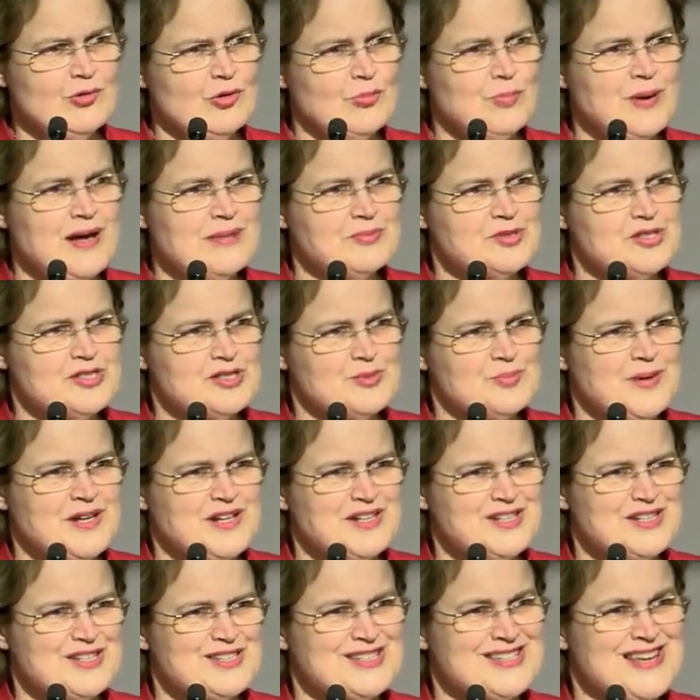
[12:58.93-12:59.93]
or perhaps it's
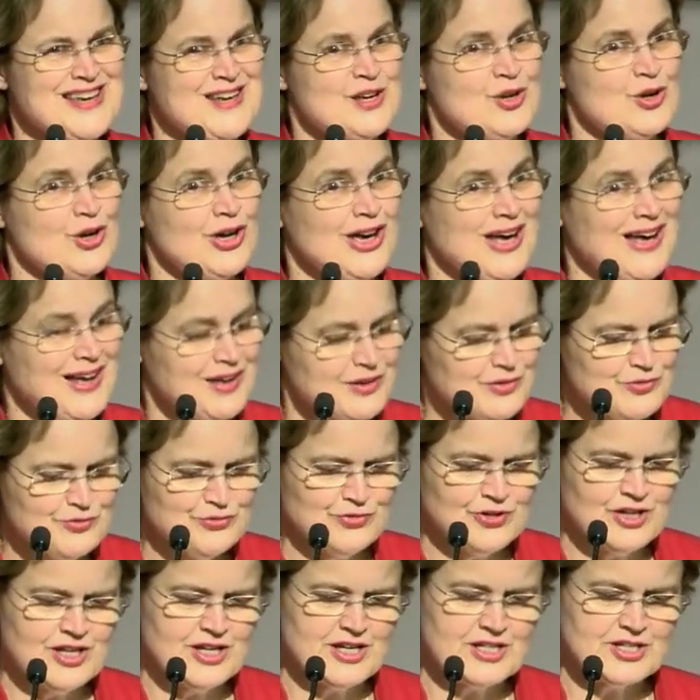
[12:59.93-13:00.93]
better to say her
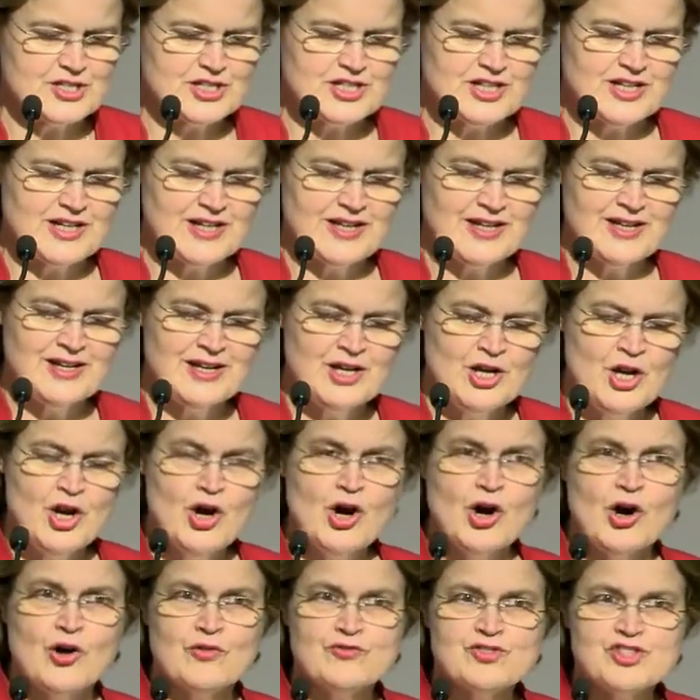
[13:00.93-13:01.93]
unfair share,
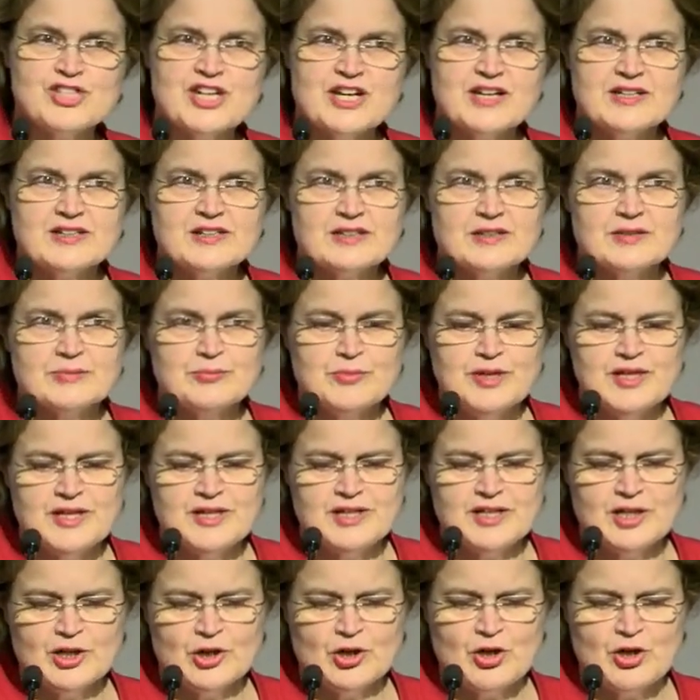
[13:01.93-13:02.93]
of gendered media